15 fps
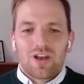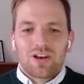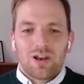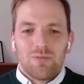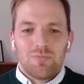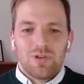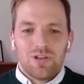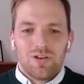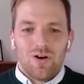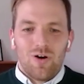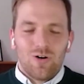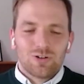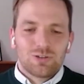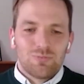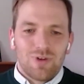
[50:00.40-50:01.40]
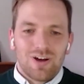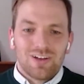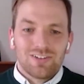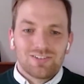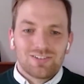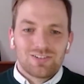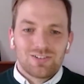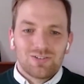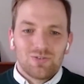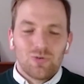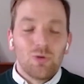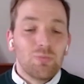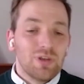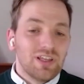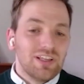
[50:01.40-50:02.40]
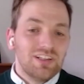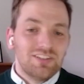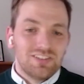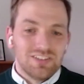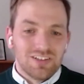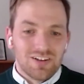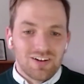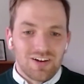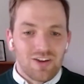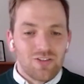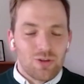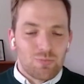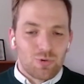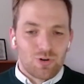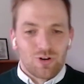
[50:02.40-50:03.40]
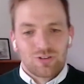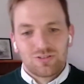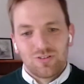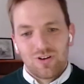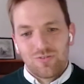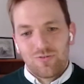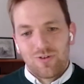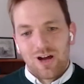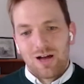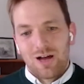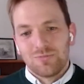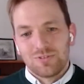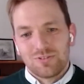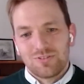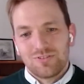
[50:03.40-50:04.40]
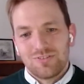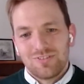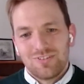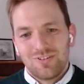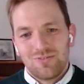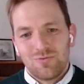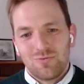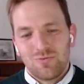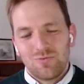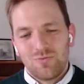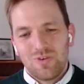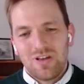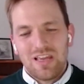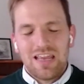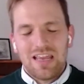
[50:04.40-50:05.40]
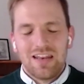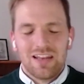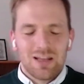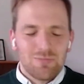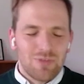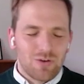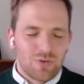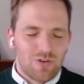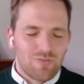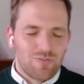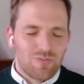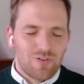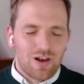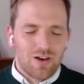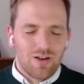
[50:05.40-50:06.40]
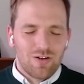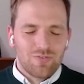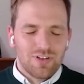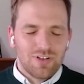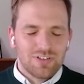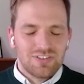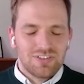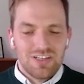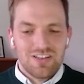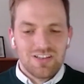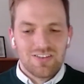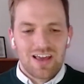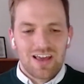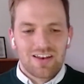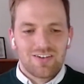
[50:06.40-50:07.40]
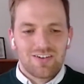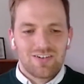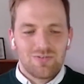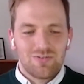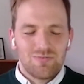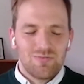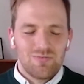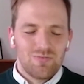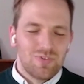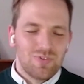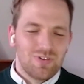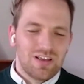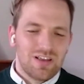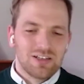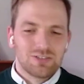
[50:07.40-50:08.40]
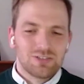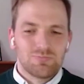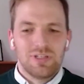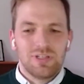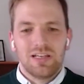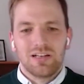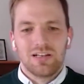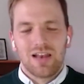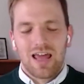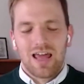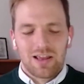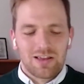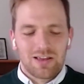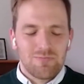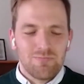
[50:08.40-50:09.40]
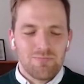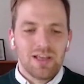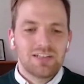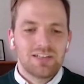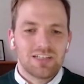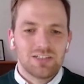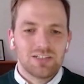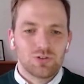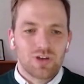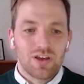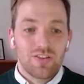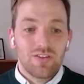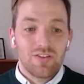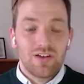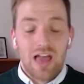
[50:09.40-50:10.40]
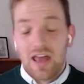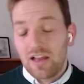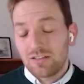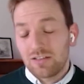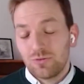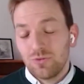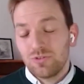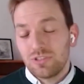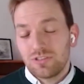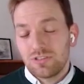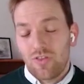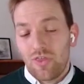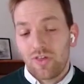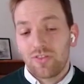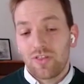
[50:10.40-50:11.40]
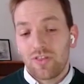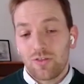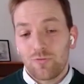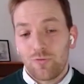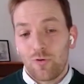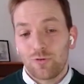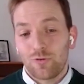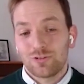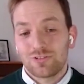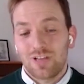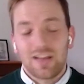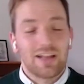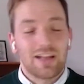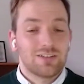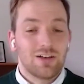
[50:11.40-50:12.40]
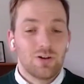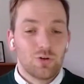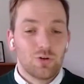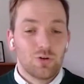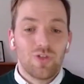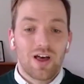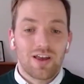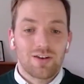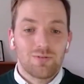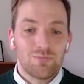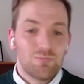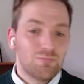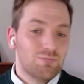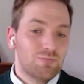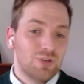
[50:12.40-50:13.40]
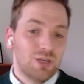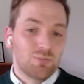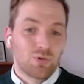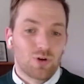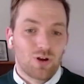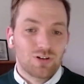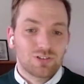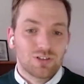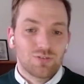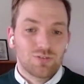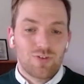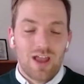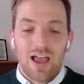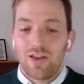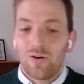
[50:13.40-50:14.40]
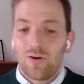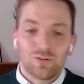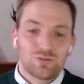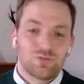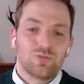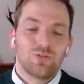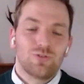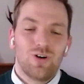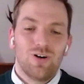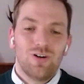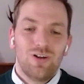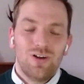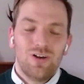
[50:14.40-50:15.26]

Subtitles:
that can be automized will be easier in the production farms. In Denmark, we've a lot of years seen that it's being like mixed in together, and I do think that the forest can actually do that, be productive and also